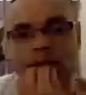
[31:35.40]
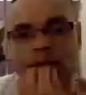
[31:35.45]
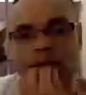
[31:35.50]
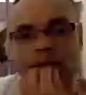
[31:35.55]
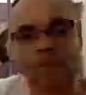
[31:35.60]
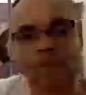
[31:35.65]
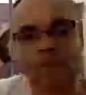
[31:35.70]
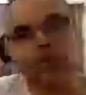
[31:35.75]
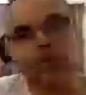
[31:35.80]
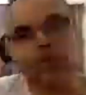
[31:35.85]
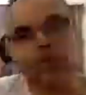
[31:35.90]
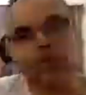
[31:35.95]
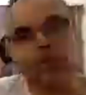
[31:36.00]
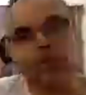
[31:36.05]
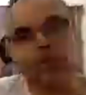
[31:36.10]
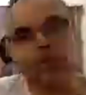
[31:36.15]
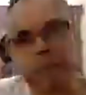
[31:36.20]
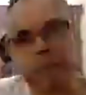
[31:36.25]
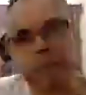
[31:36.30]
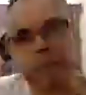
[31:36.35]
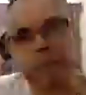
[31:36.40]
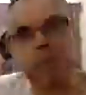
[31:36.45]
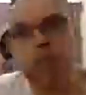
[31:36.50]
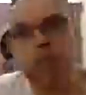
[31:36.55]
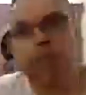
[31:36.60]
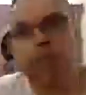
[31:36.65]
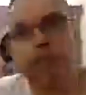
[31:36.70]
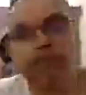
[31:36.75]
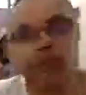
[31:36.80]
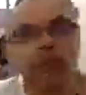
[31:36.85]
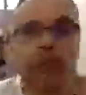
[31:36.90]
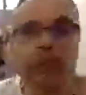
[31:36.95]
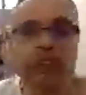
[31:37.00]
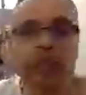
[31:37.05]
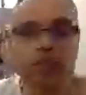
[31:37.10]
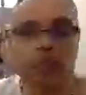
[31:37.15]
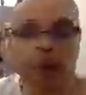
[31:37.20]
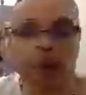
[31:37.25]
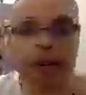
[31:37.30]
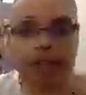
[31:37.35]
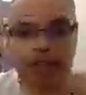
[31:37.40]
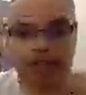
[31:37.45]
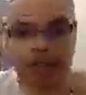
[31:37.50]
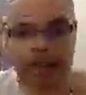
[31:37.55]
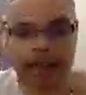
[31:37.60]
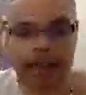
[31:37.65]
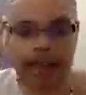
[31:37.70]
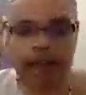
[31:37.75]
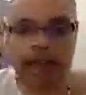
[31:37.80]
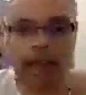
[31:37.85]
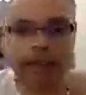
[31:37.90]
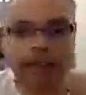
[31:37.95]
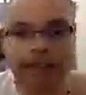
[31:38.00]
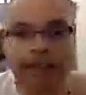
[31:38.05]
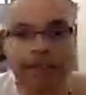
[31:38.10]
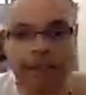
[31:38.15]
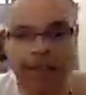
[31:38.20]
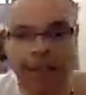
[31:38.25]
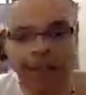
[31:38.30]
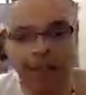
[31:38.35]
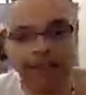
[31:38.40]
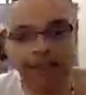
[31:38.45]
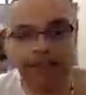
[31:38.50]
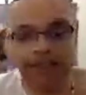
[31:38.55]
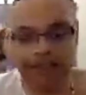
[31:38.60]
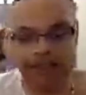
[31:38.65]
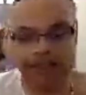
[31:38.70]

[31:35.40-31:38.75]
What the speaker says: know how to describe it. It was a wonderful experience encountering that being.